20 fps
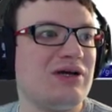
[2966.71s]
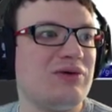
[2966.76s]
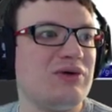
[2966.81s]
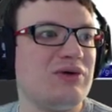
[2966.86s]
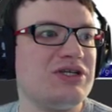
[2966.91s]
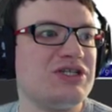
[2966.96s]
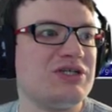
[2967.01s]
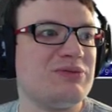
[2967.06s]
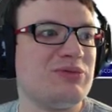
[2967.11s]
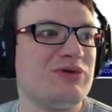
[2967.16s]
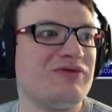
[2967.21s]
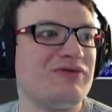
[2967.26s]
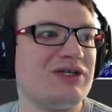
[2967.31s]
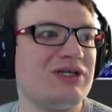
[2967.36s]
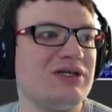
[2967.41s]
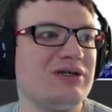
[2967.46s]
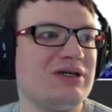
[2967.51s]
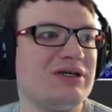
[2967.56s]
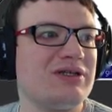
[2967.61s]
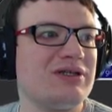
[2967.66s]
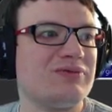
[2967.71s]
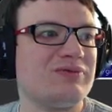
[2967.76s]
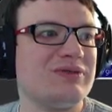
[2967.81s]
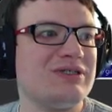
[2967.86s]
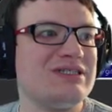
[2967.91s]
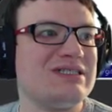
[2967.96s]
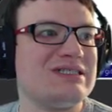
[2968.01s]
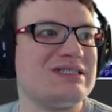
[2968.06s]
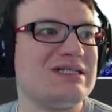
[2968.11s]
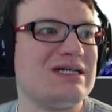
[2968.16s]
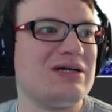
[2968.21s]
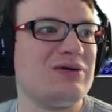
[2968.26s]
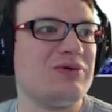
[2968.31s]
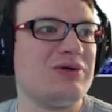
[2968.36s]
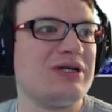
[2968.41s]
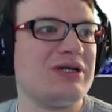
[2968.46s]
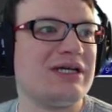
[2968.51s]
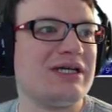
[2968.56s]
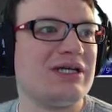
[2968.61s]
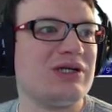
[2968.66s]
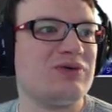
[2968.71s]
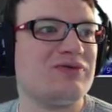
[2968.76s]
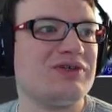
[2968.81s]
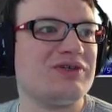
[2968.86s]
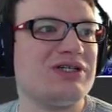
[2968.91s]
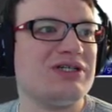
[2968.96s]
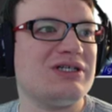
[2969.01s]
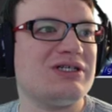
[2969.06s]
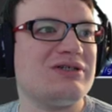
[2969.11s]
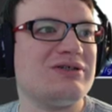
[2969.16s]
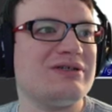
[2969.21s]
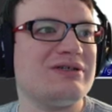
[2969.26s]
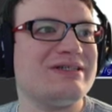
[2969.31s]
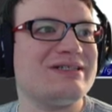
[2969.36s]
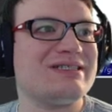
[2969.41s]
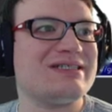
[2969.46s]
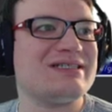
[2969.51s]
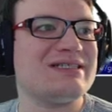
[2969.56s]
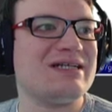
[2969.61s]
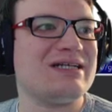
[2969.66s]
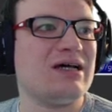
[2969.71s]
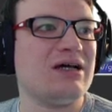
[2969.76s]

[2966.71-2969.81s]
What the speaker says: I want to jump over here, and the reason I want to get over here is that